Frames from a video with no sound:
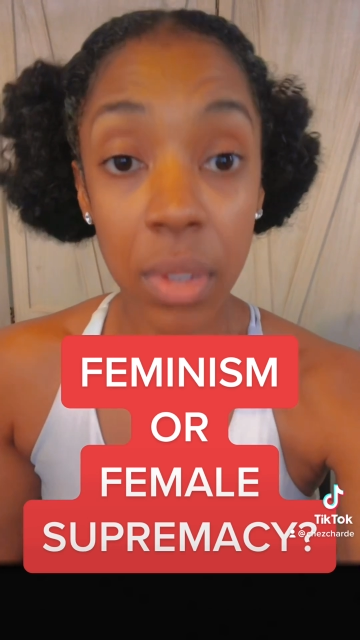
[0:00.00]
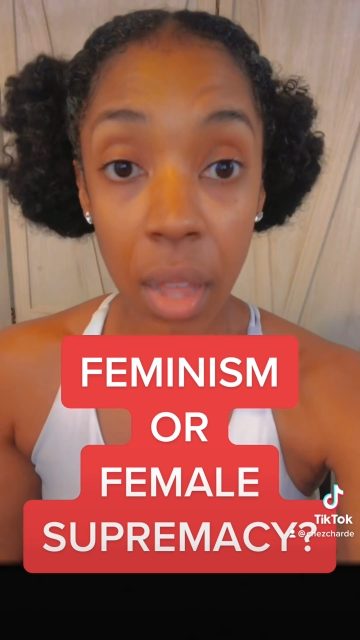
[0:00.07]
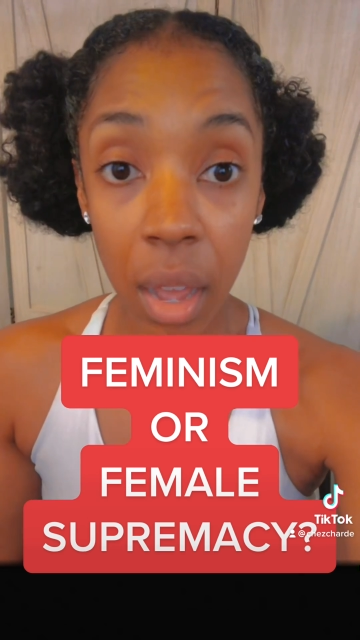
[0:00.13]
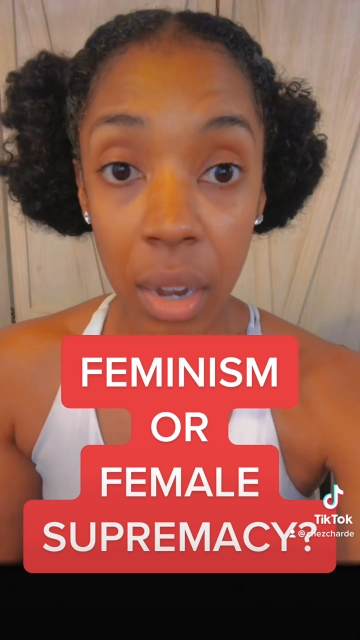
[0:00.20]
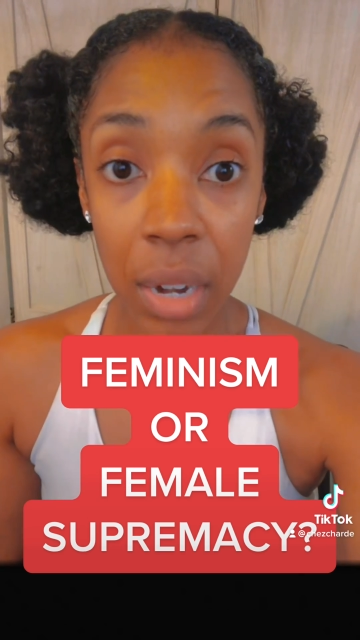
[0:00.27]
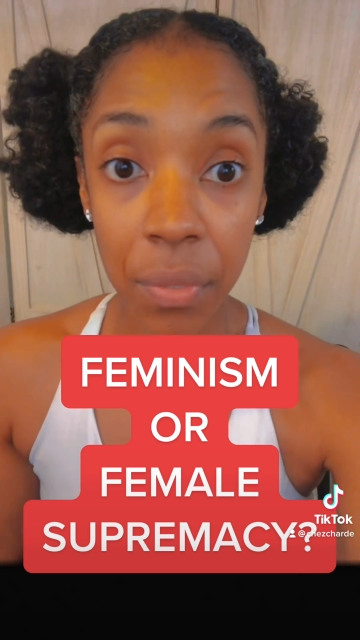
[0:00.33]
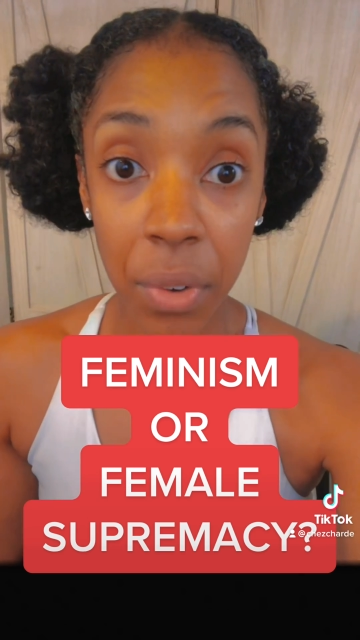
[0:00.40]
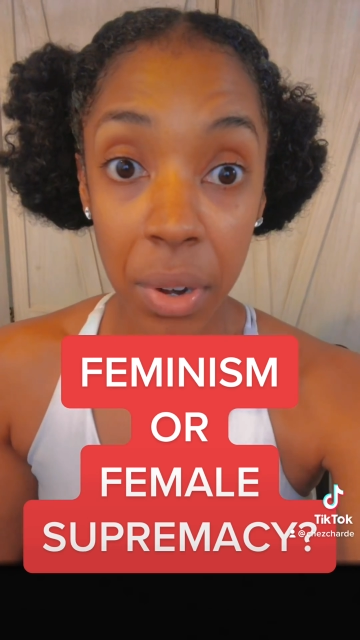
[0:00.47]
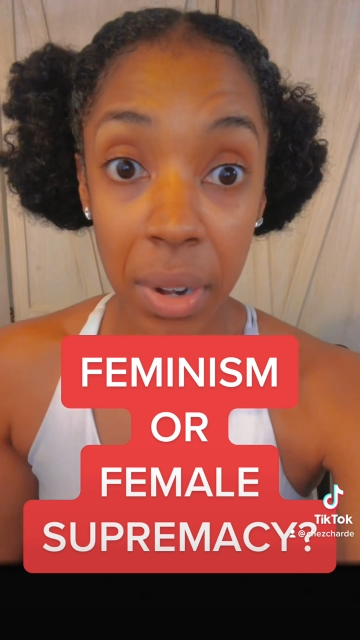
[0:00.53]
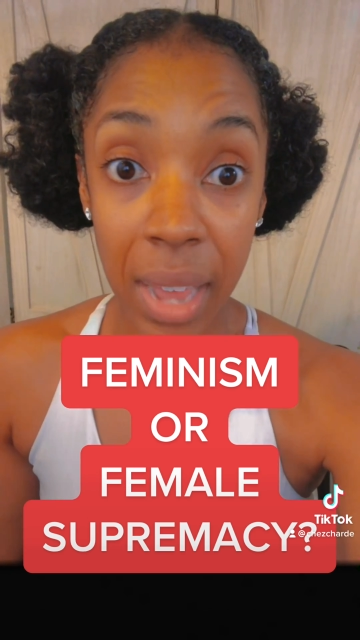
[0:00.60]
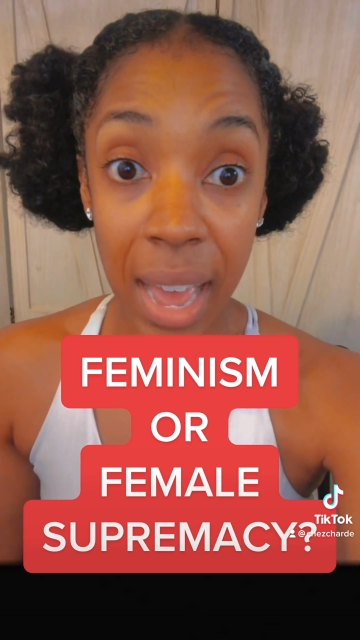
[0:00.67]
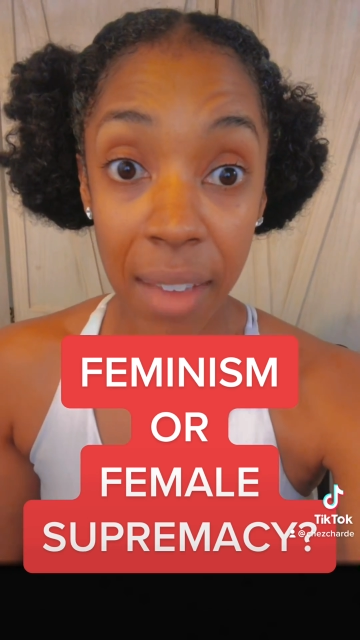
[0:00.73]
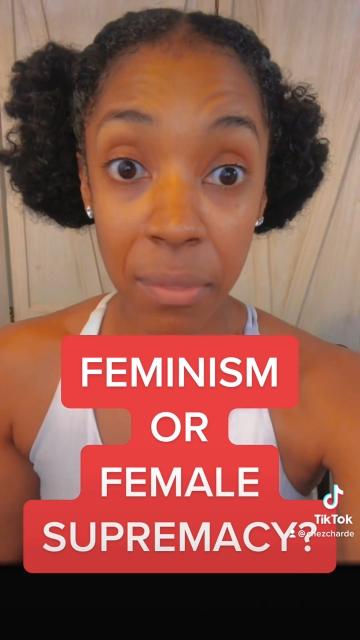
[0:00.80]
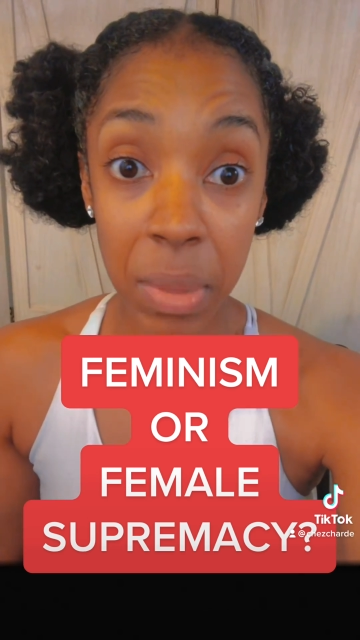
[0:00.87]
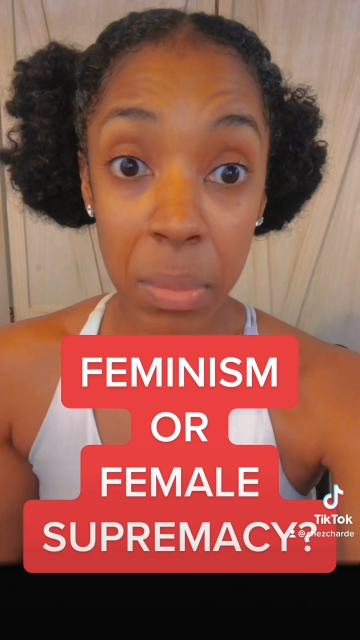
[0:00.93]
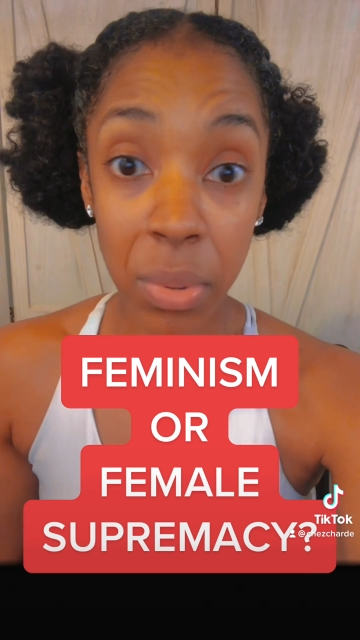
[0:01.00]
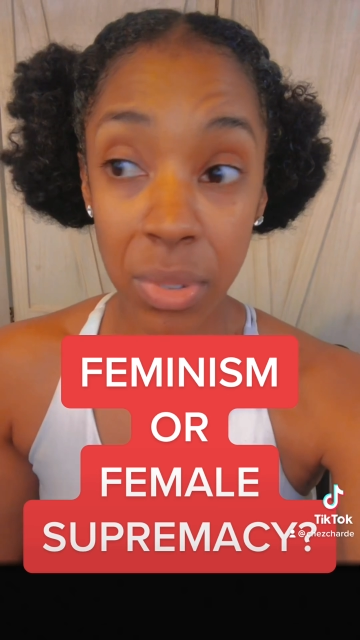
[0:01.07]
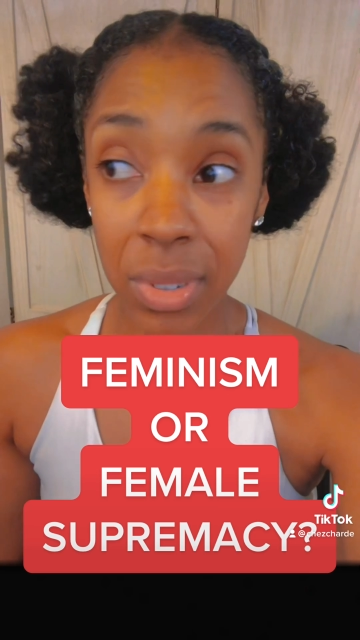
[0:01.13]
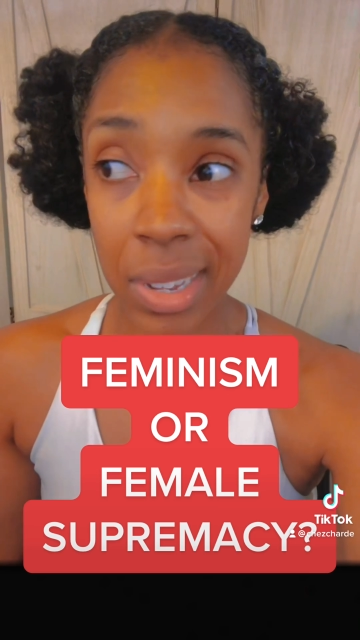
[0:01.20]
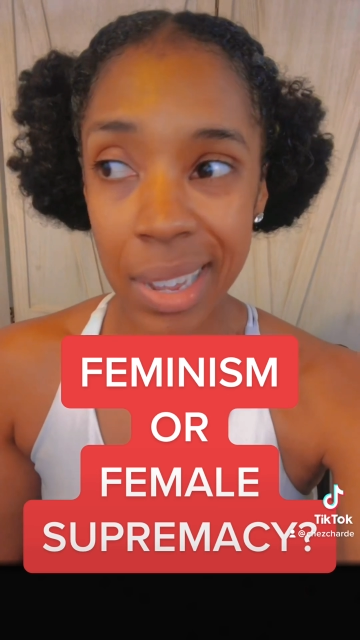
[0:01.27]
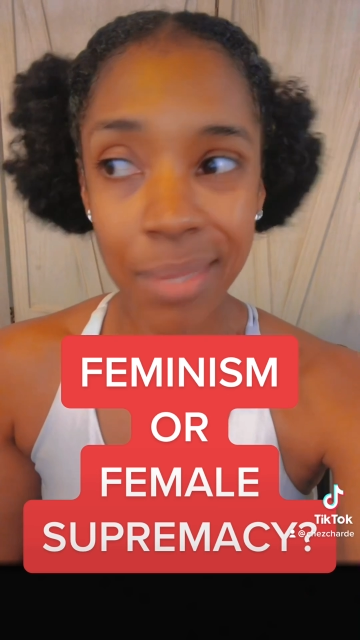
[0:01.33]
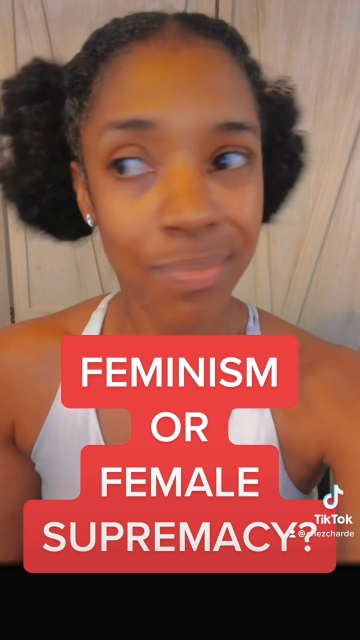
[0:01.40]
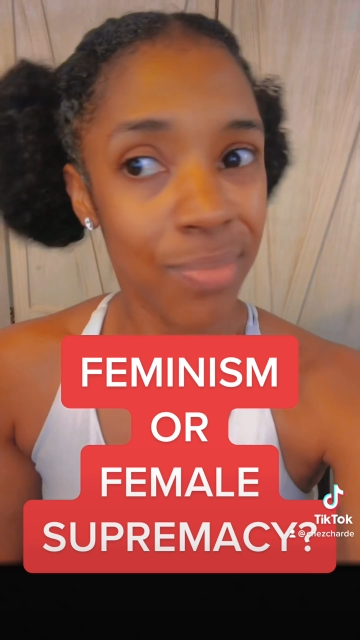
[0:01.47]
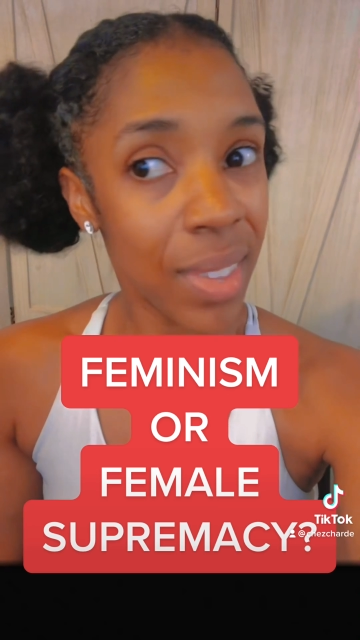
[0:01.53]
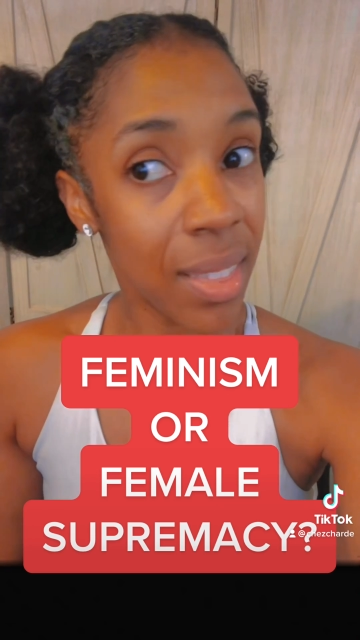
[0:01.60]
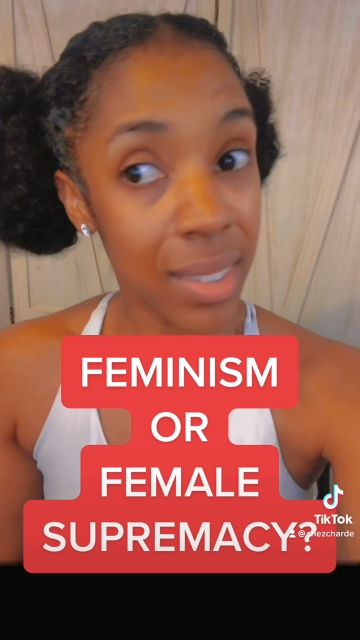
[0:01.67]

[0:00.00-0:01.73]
long enough, you're going to have people say,